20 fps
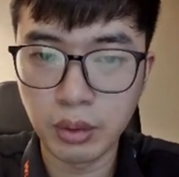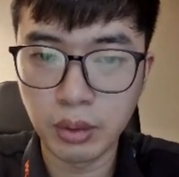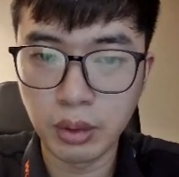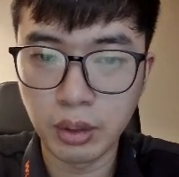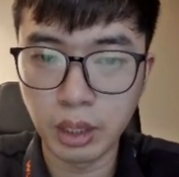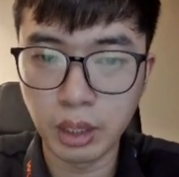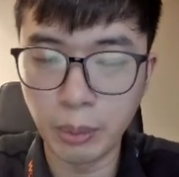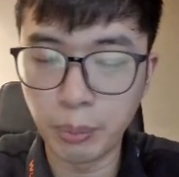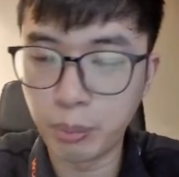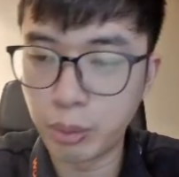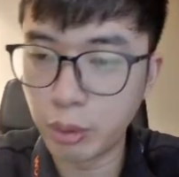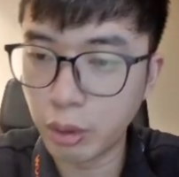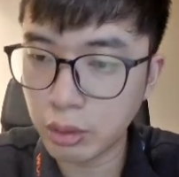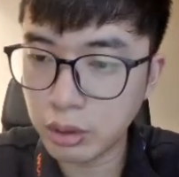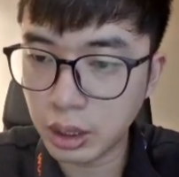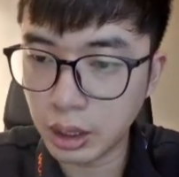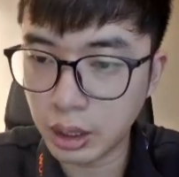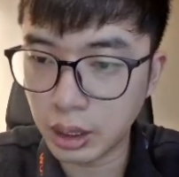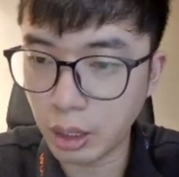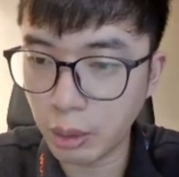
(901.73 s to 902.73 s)
It broke
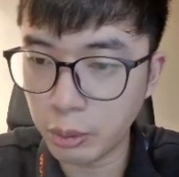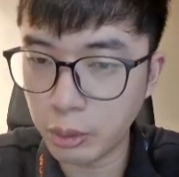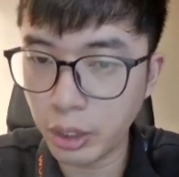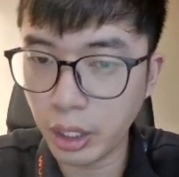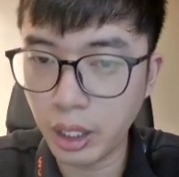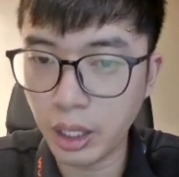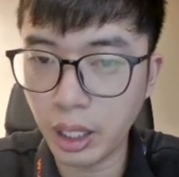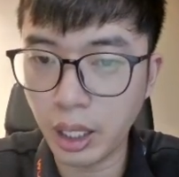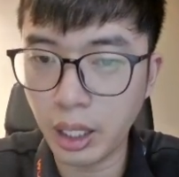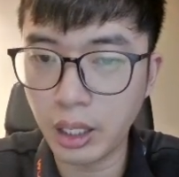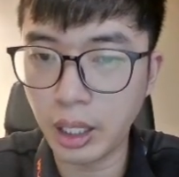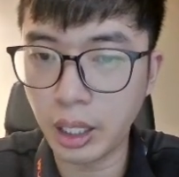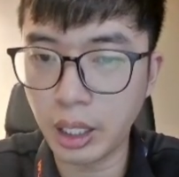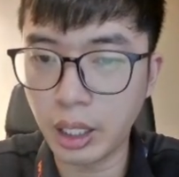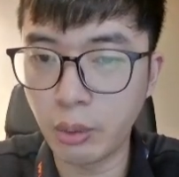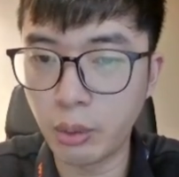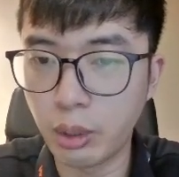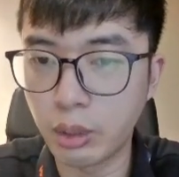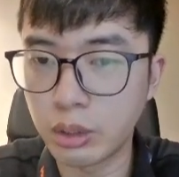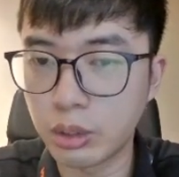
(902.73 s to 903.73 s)
the downtrend line, and
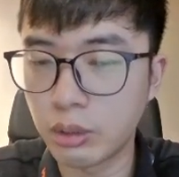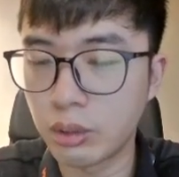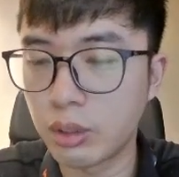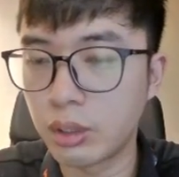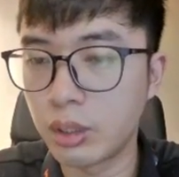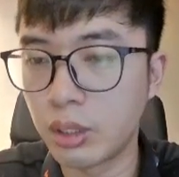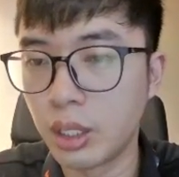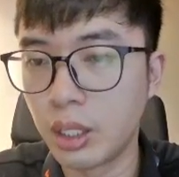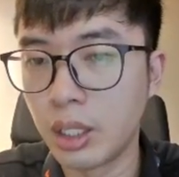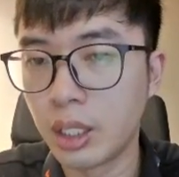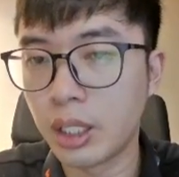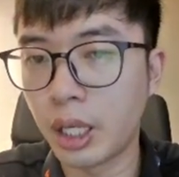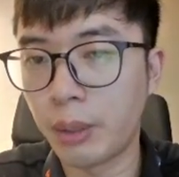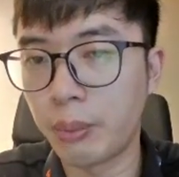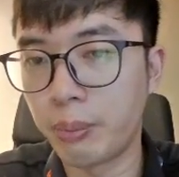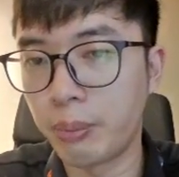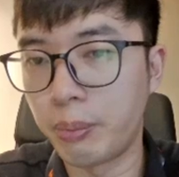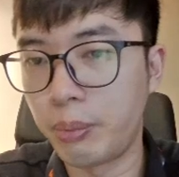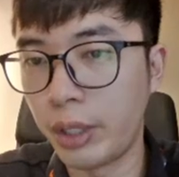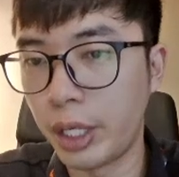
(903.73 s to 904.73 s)
we also
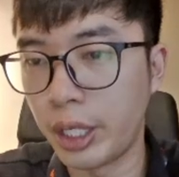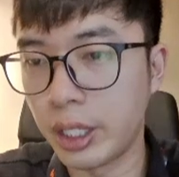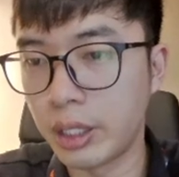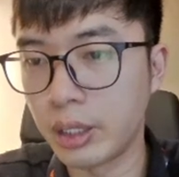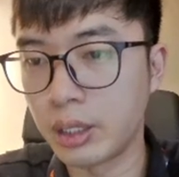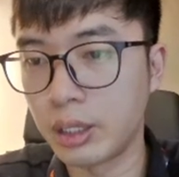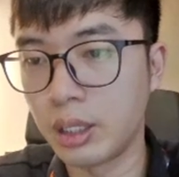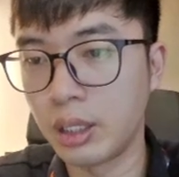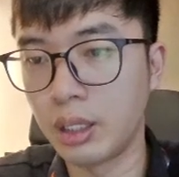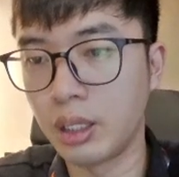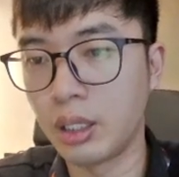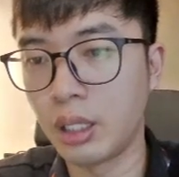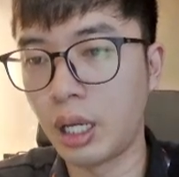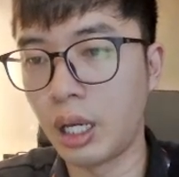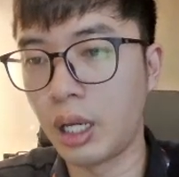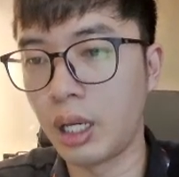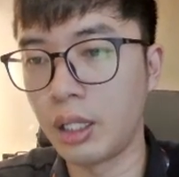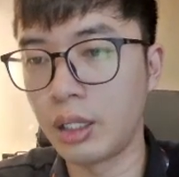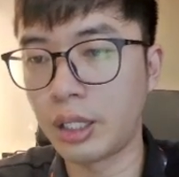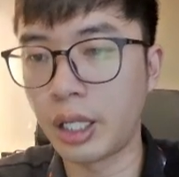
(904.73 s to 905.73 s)
can break
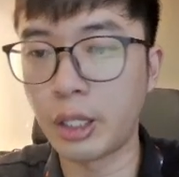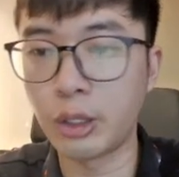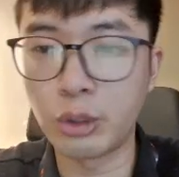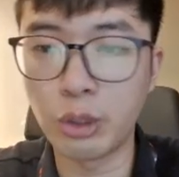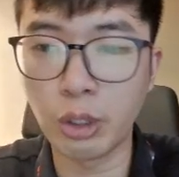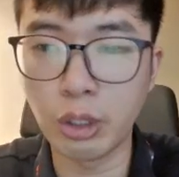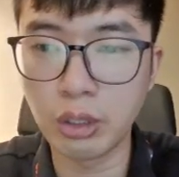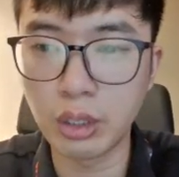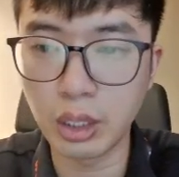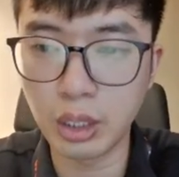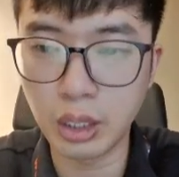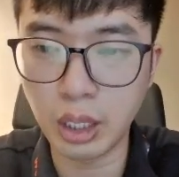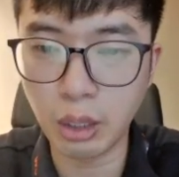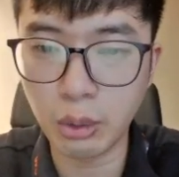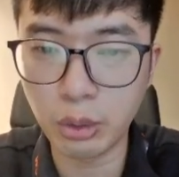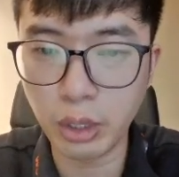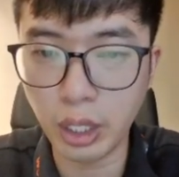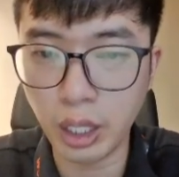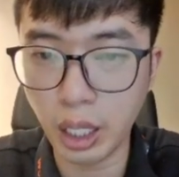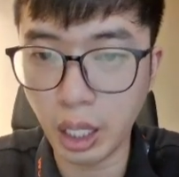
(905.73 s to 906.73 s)
can draw the
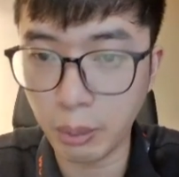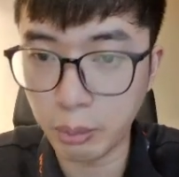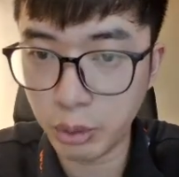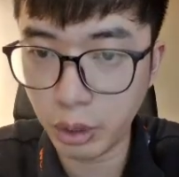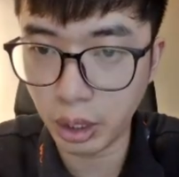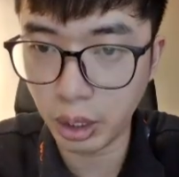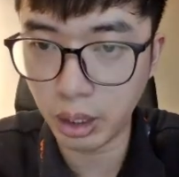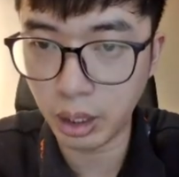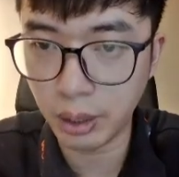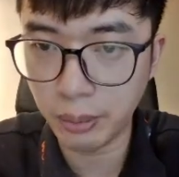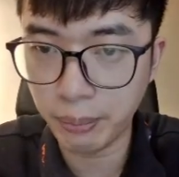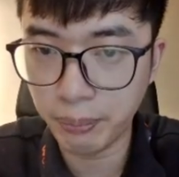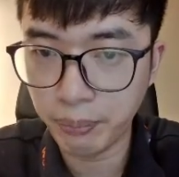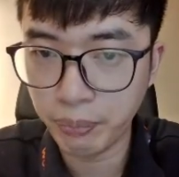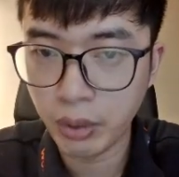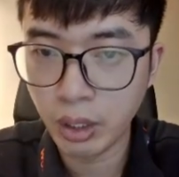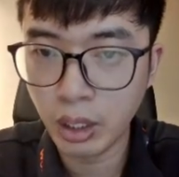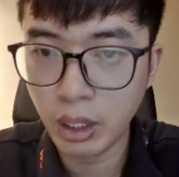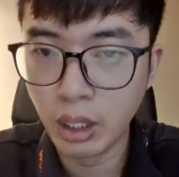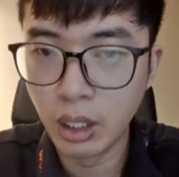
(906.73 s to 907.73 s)
downtrend and uptrend line.
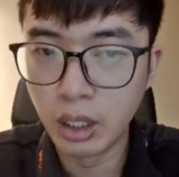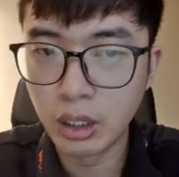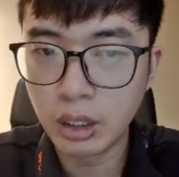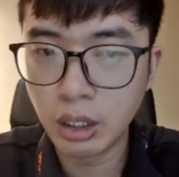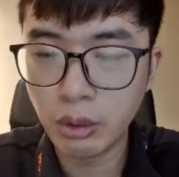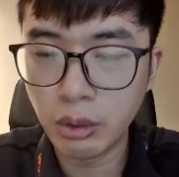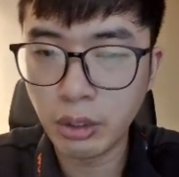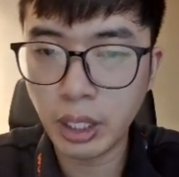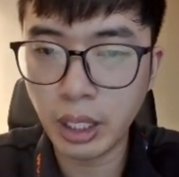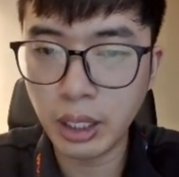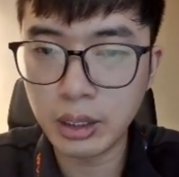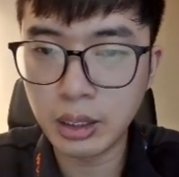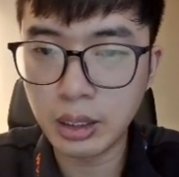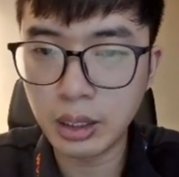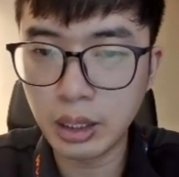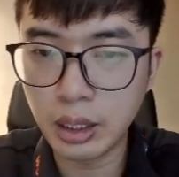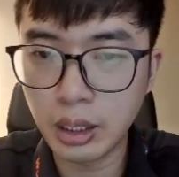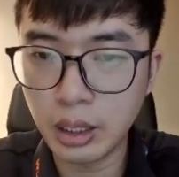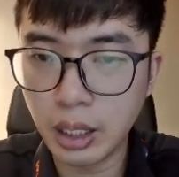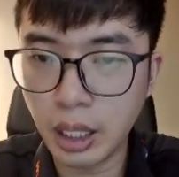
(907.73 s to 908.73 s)
So you can
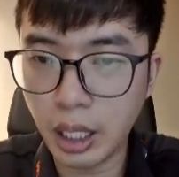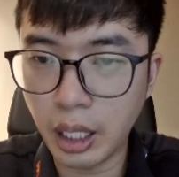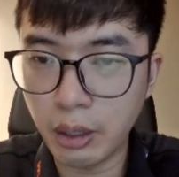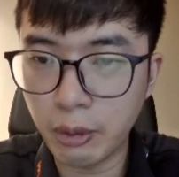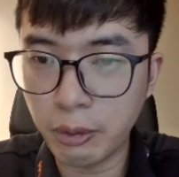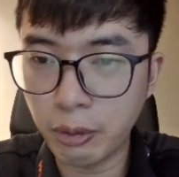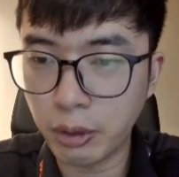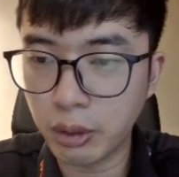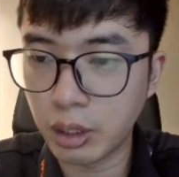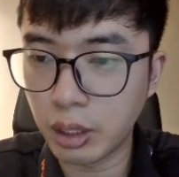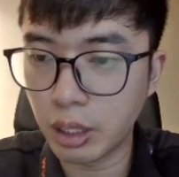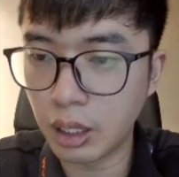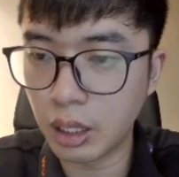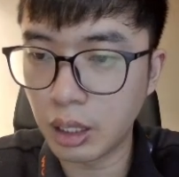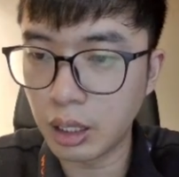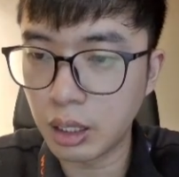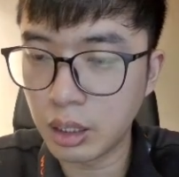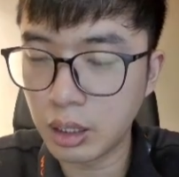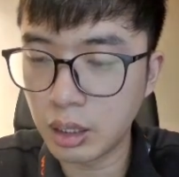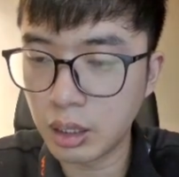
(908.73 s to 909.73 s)
see that for
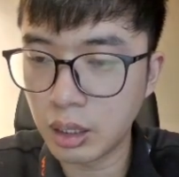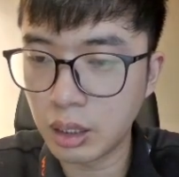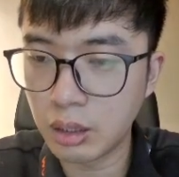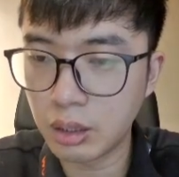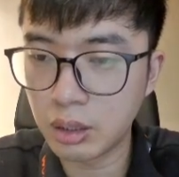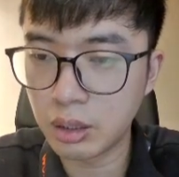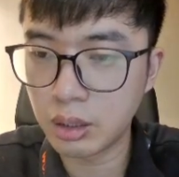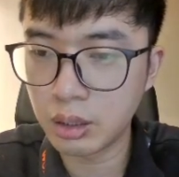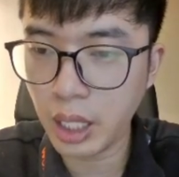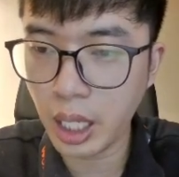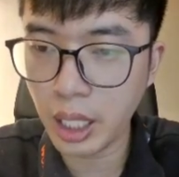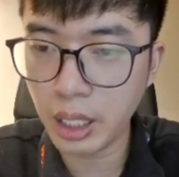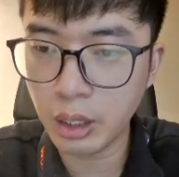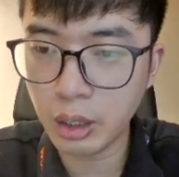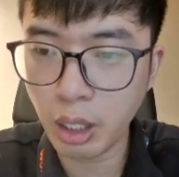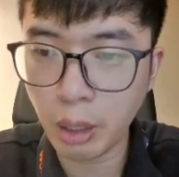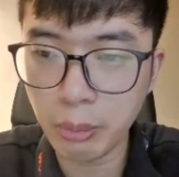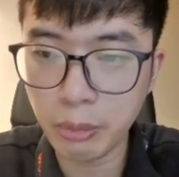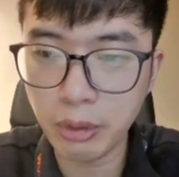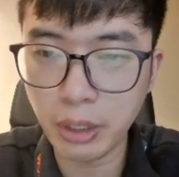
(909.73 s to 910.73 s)
the
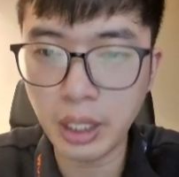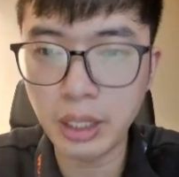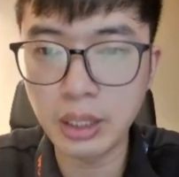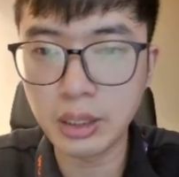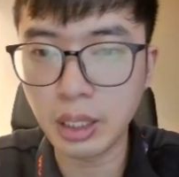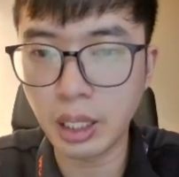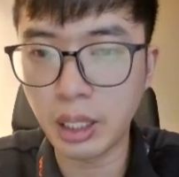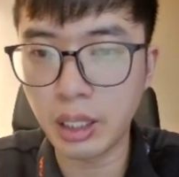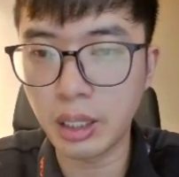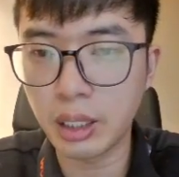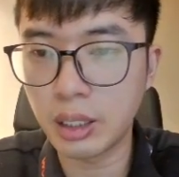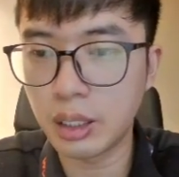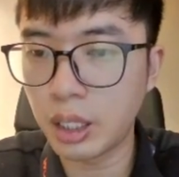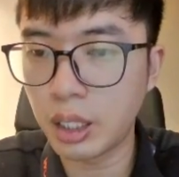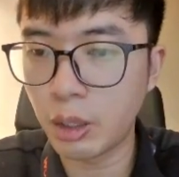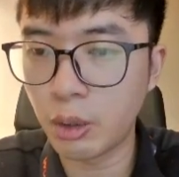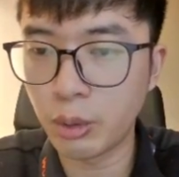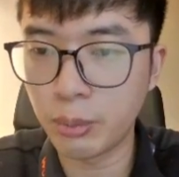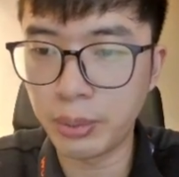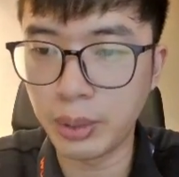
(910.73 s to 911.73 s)
top right side,
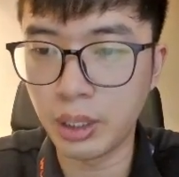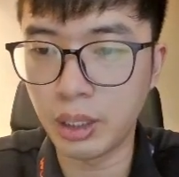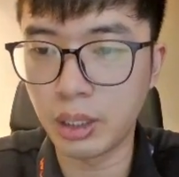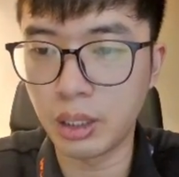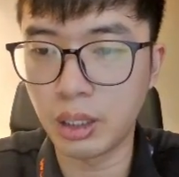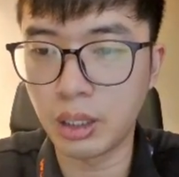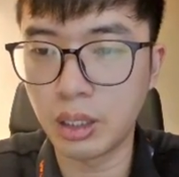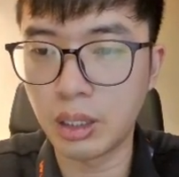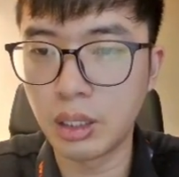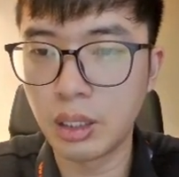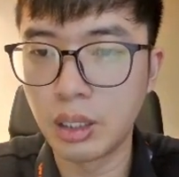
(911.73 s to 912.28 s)
there will be a